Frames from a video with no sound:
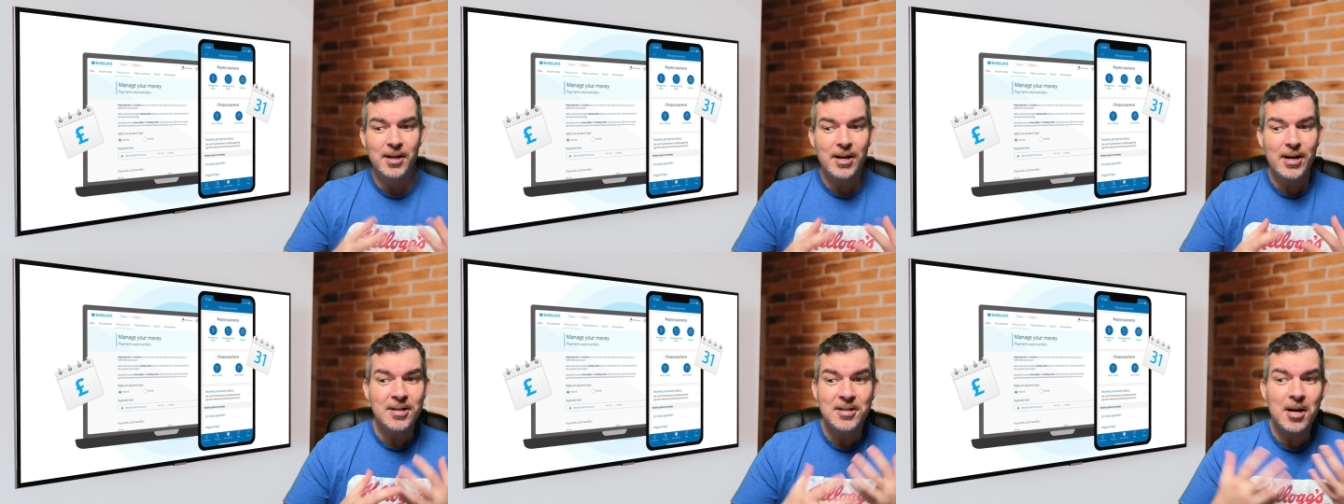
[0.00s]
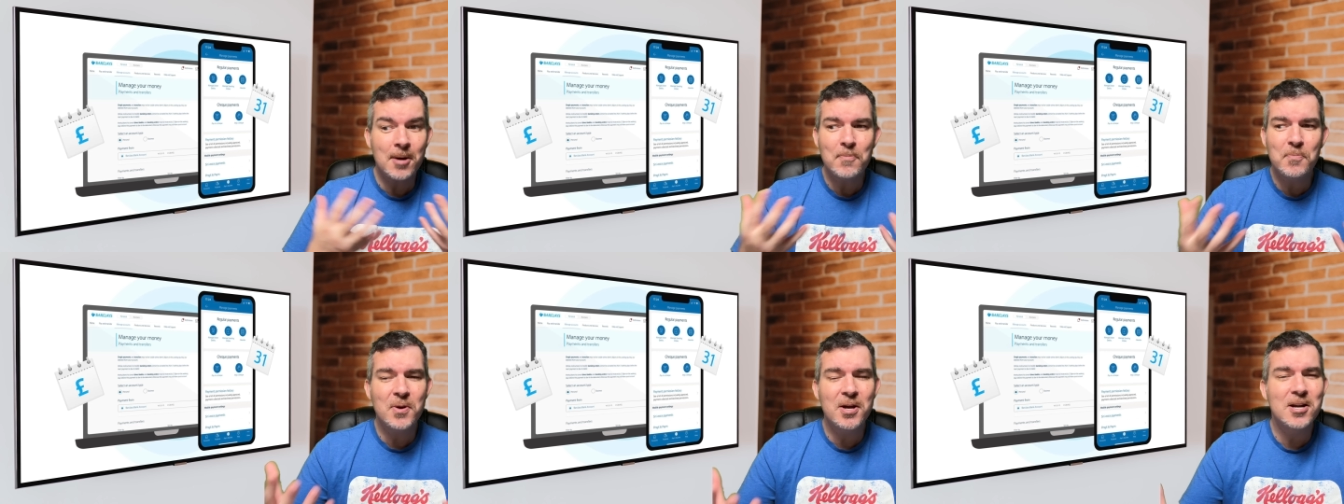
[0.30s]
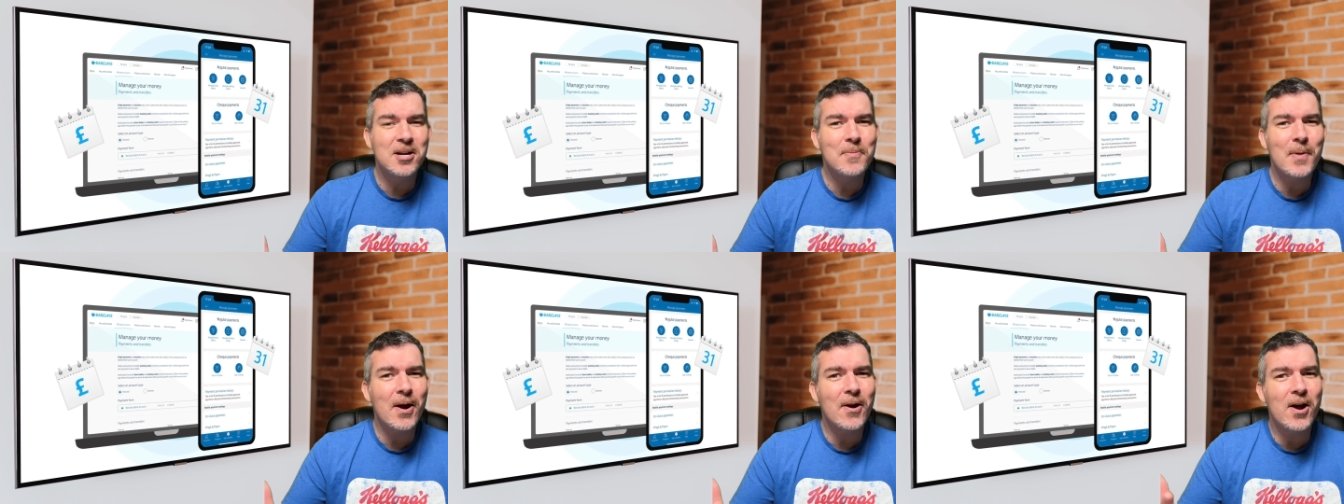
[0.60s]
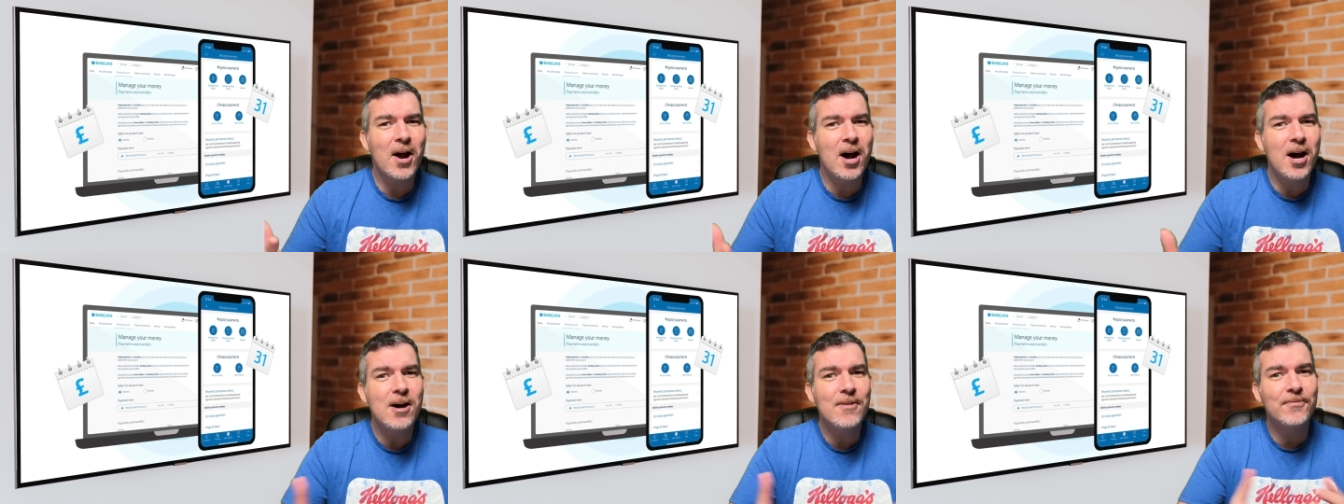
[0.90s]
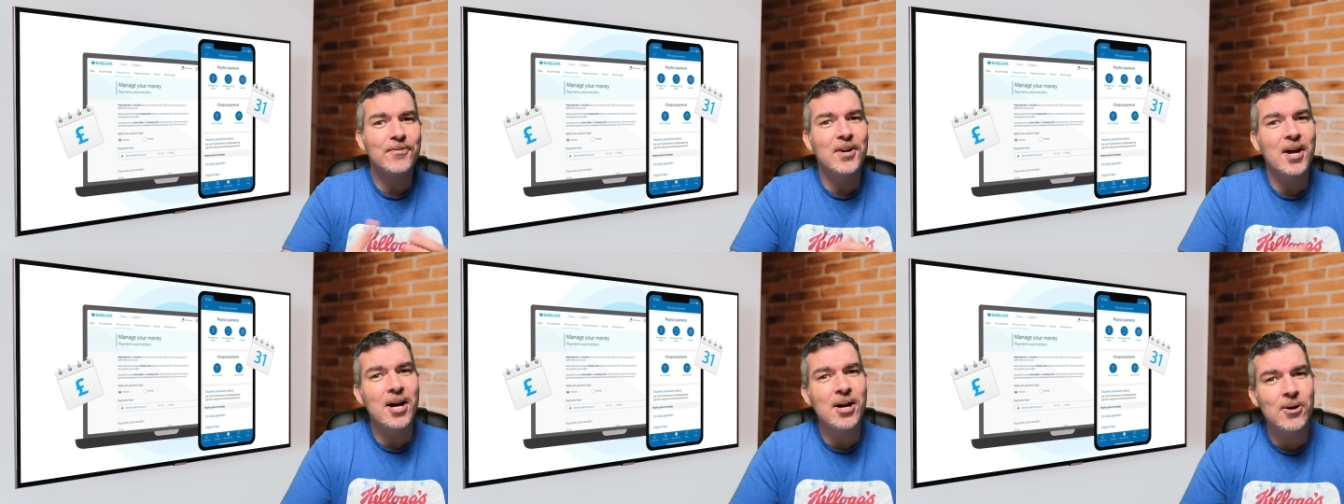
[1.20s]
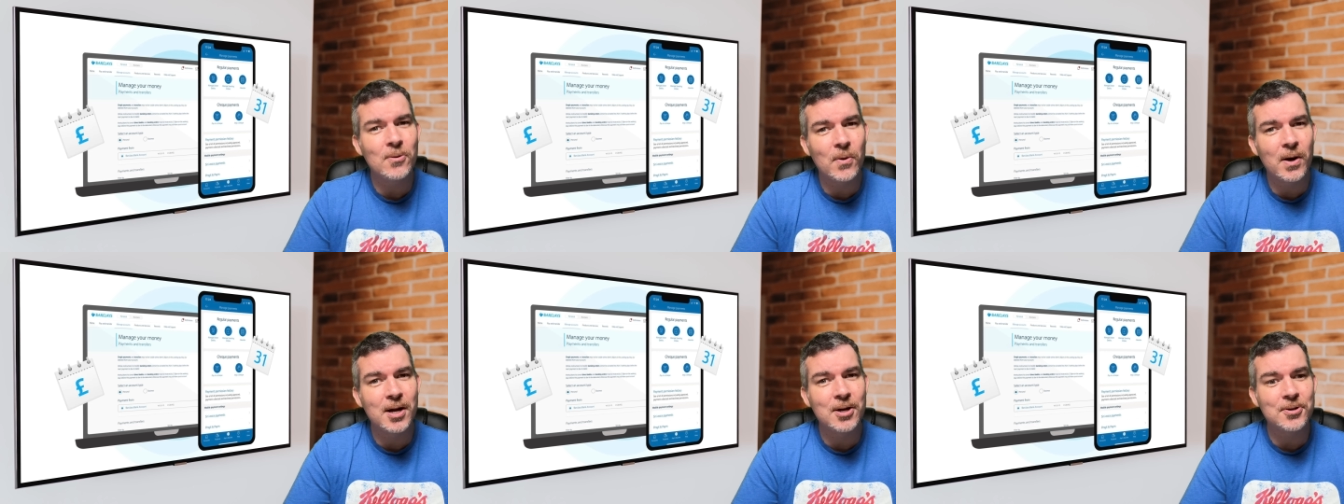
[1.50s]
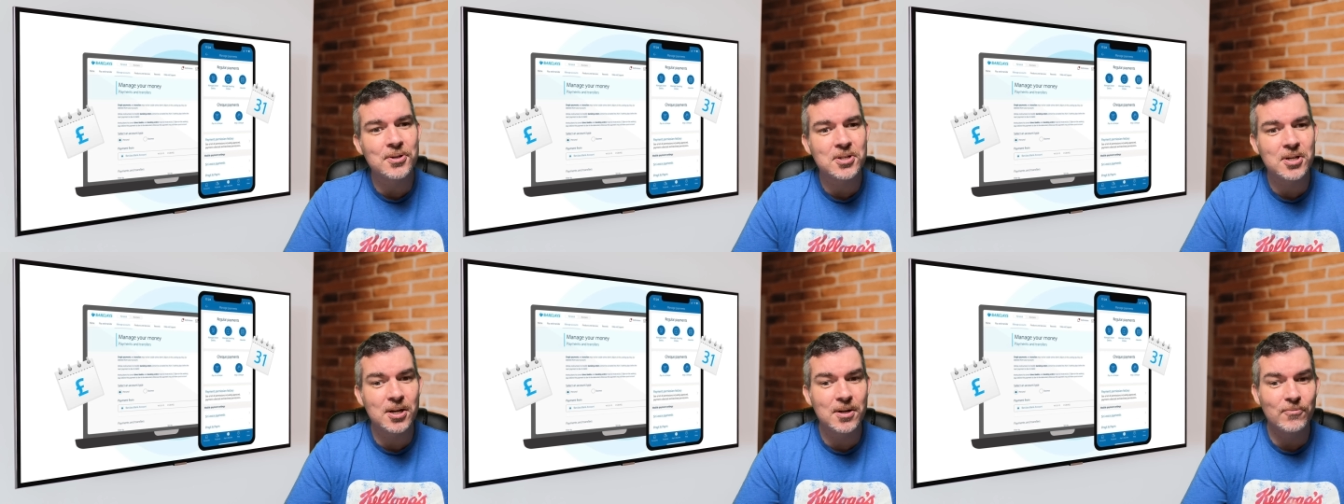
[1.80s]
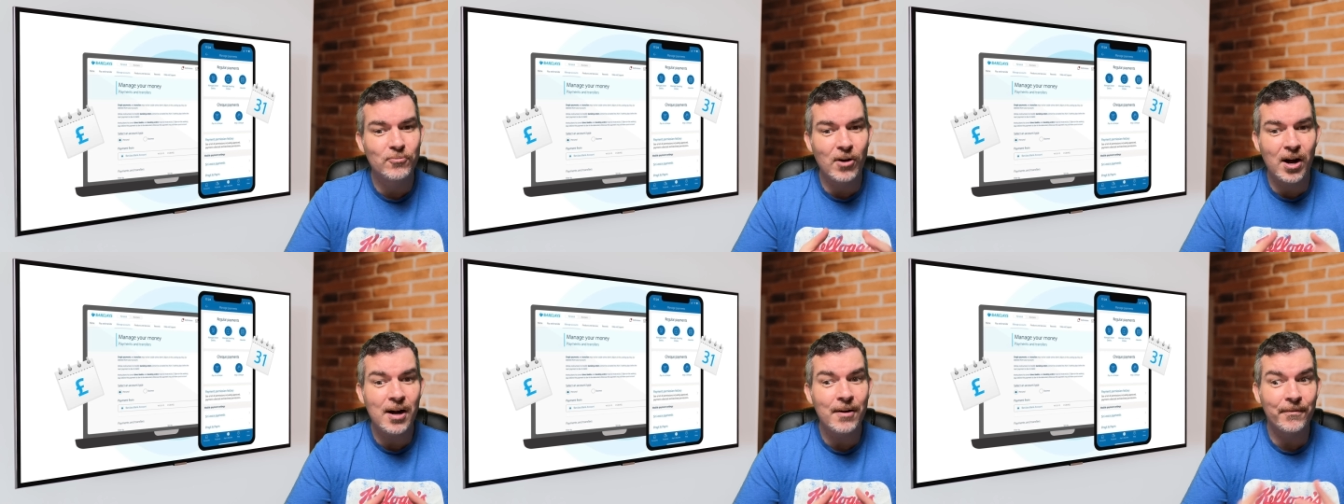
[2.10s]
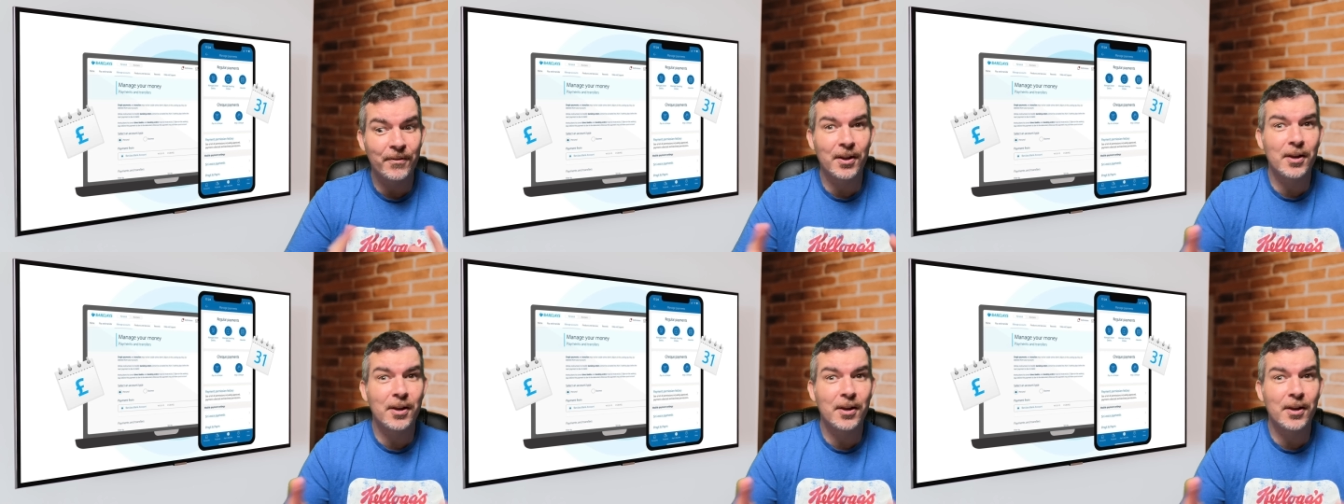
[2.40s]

end up being about half an hour away or so rather